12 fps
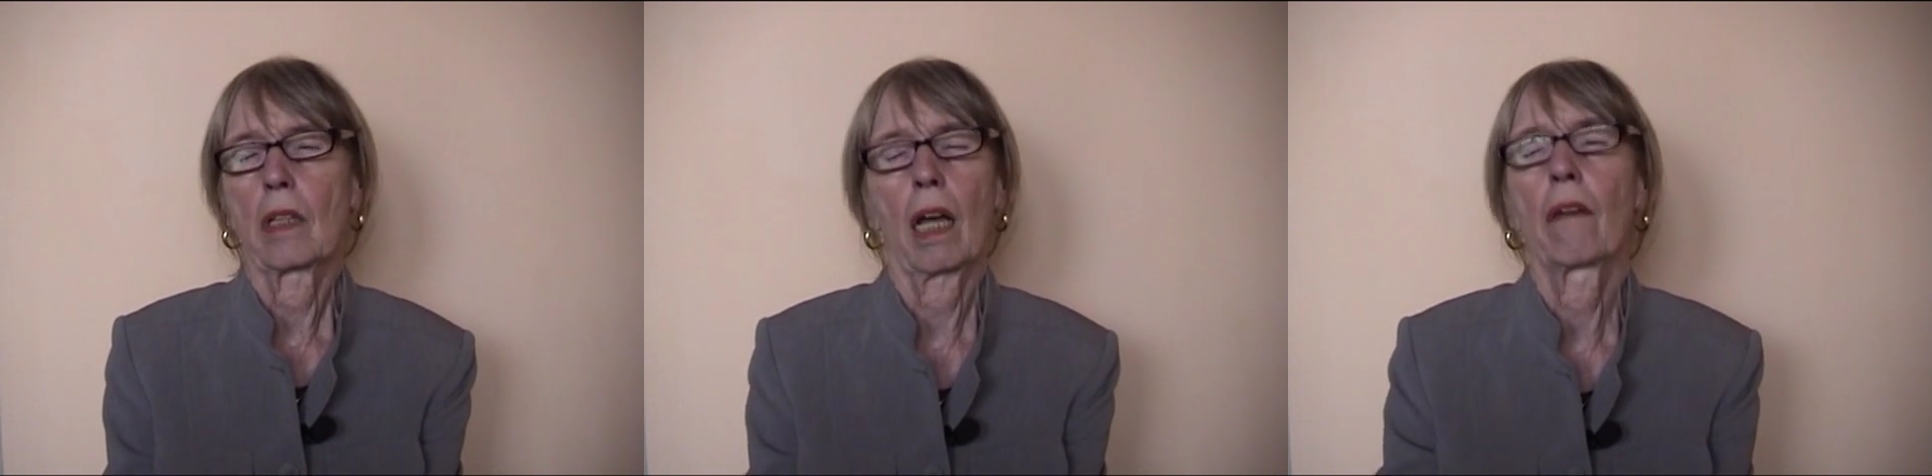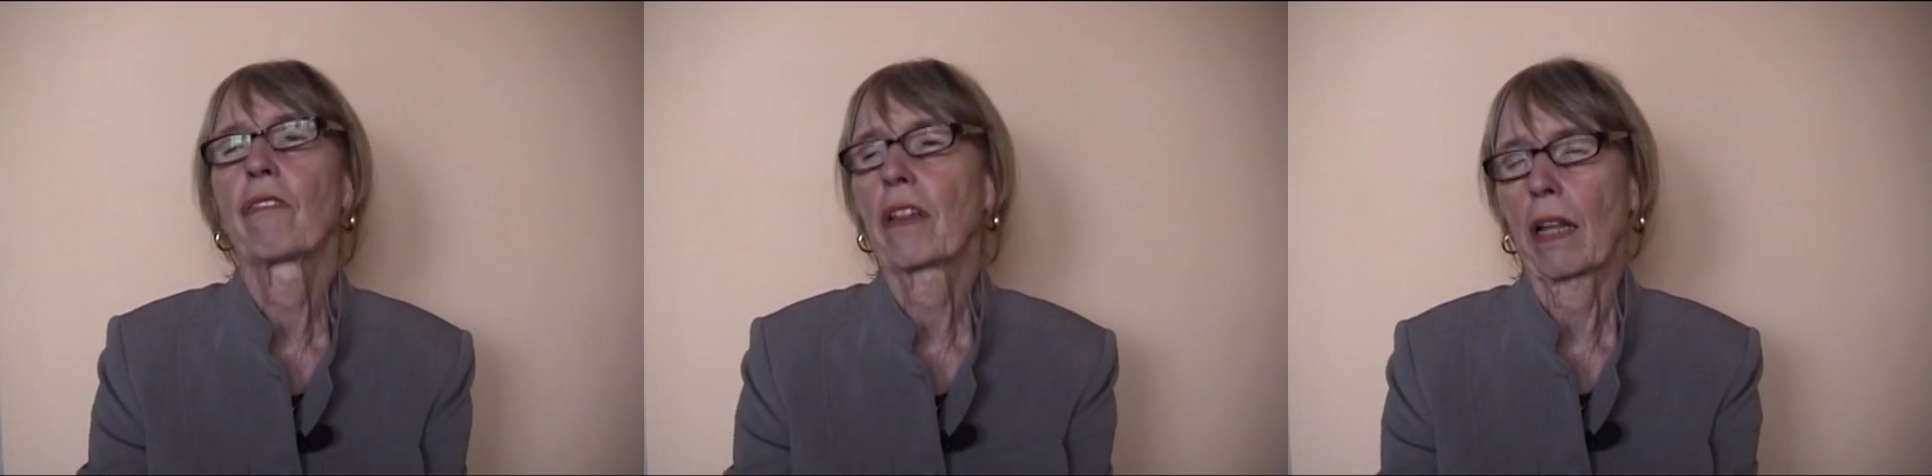
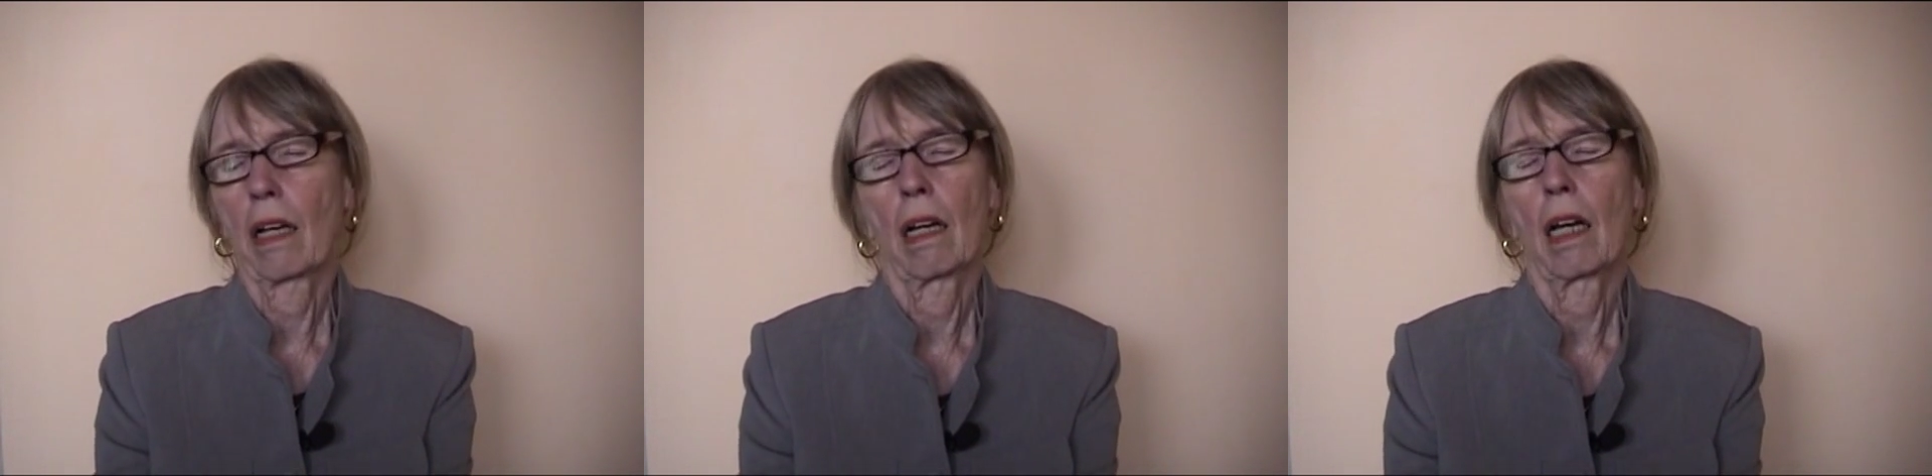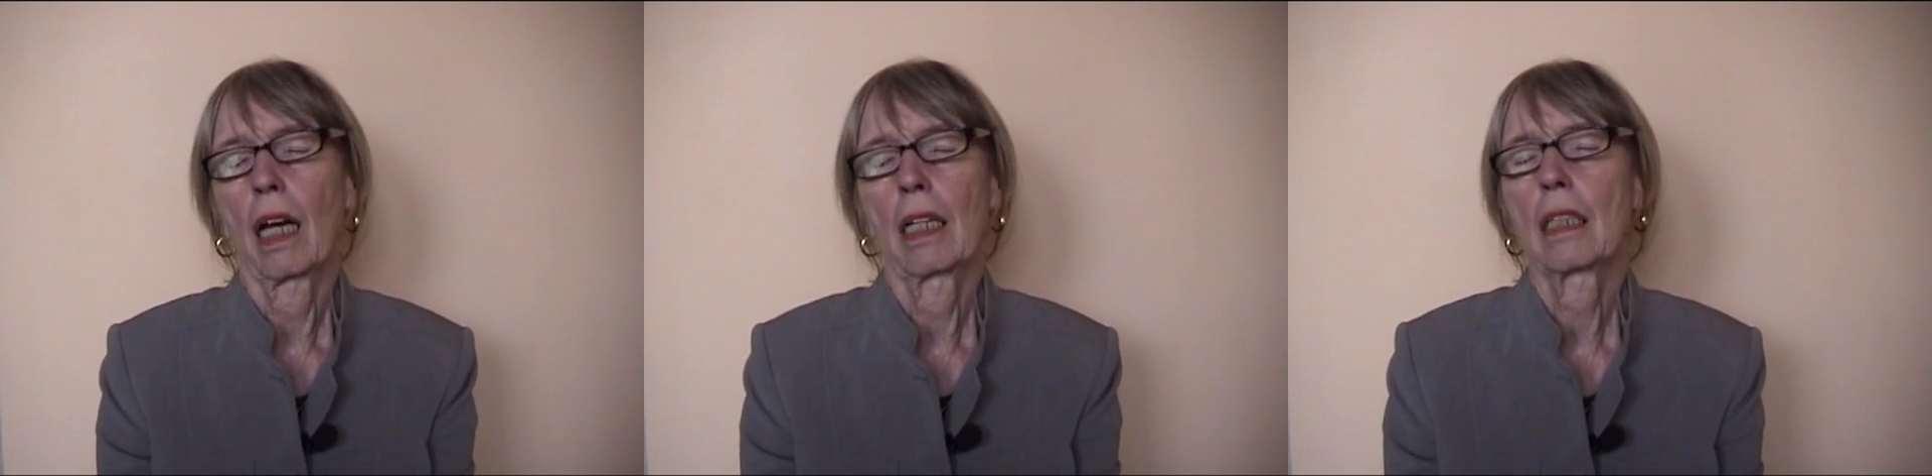everything,
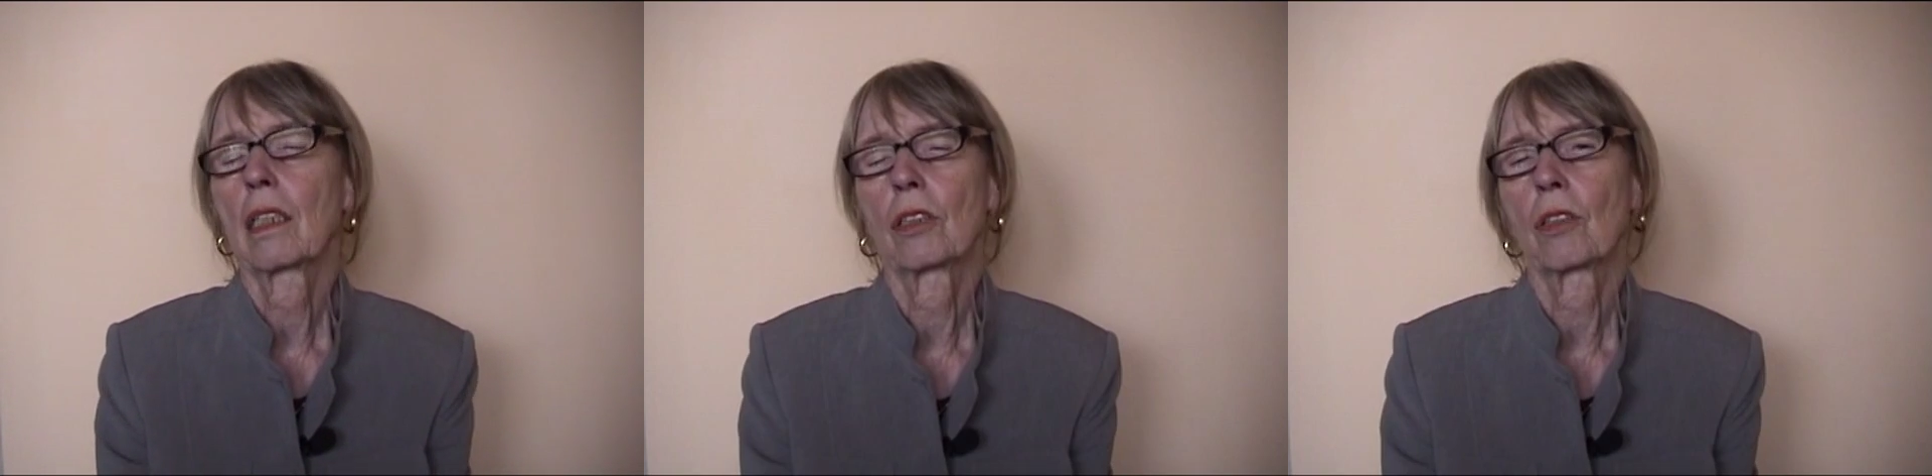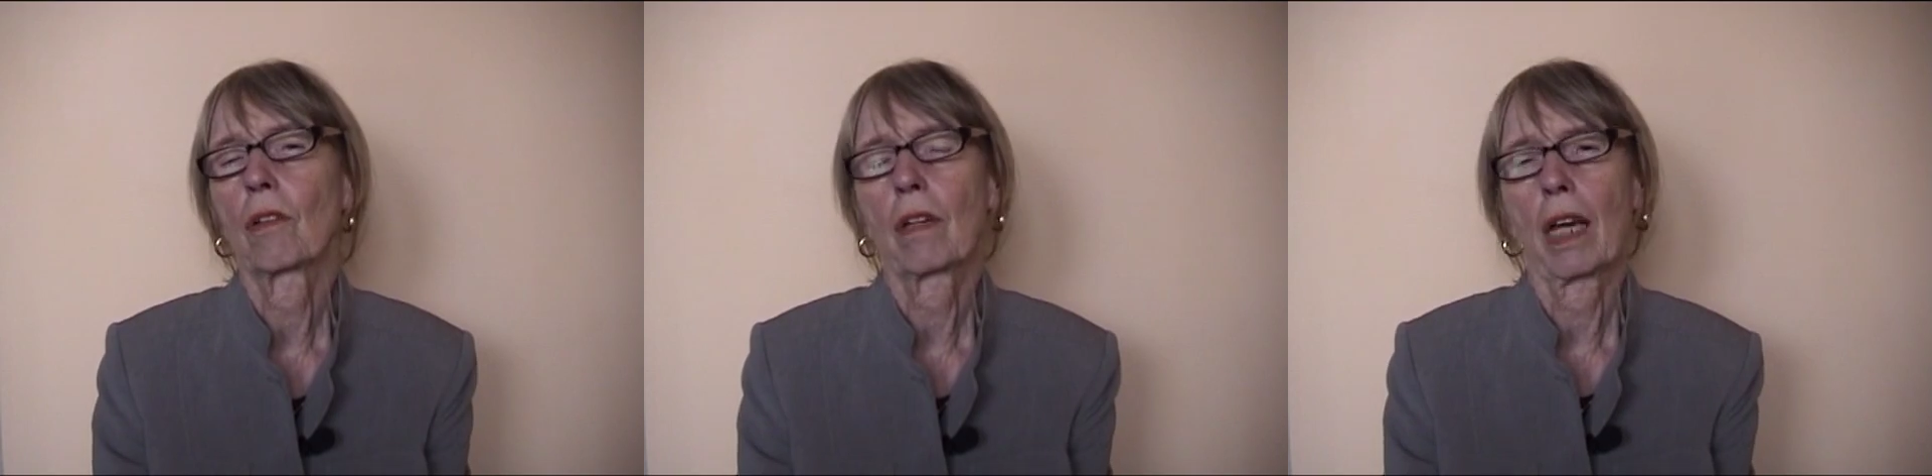and it
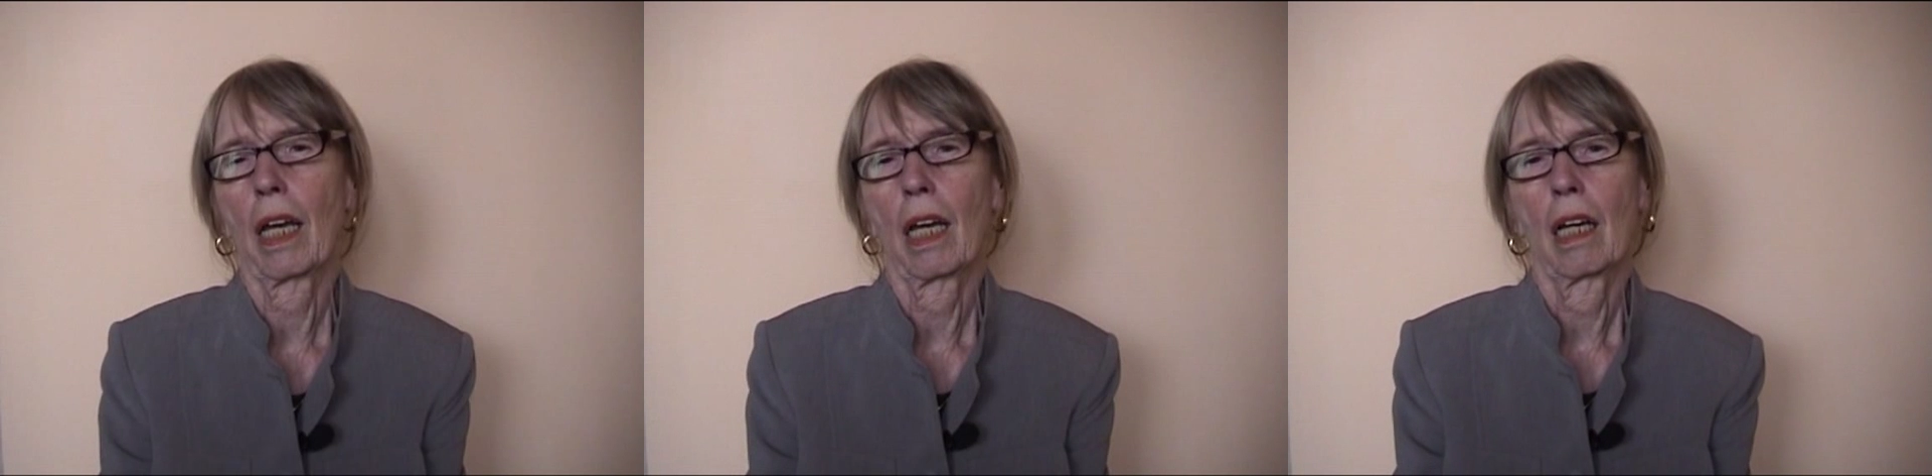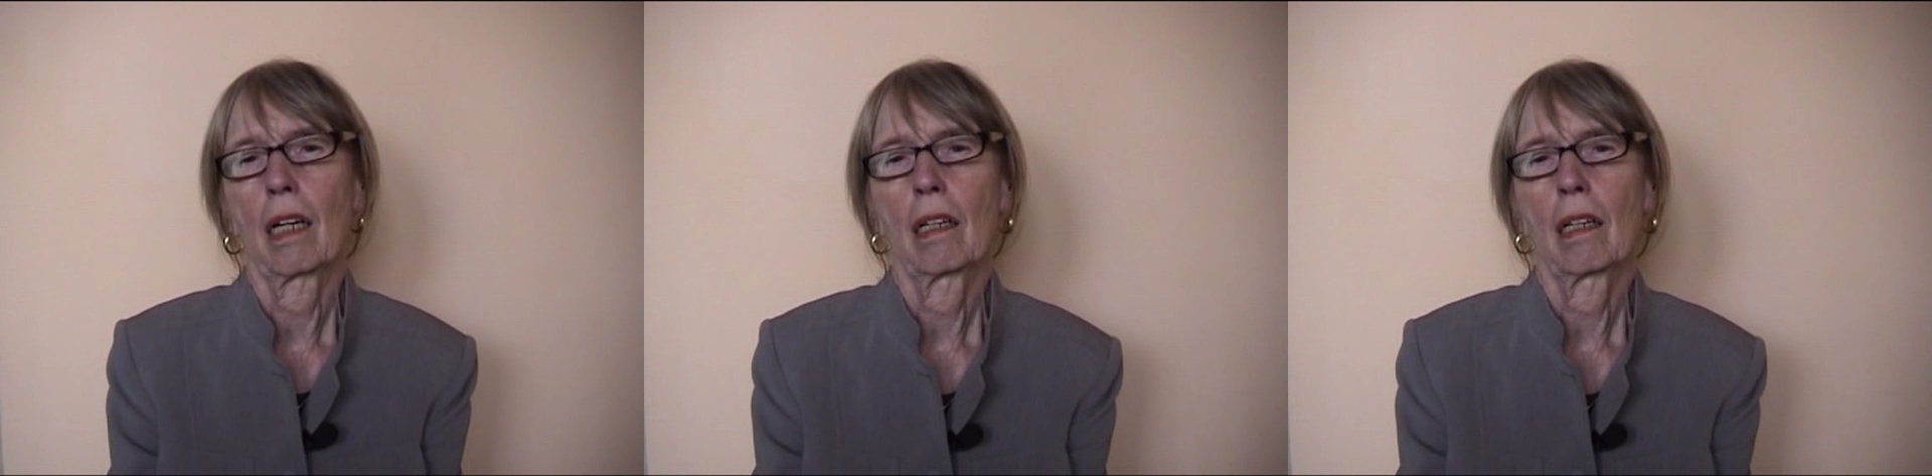is okay.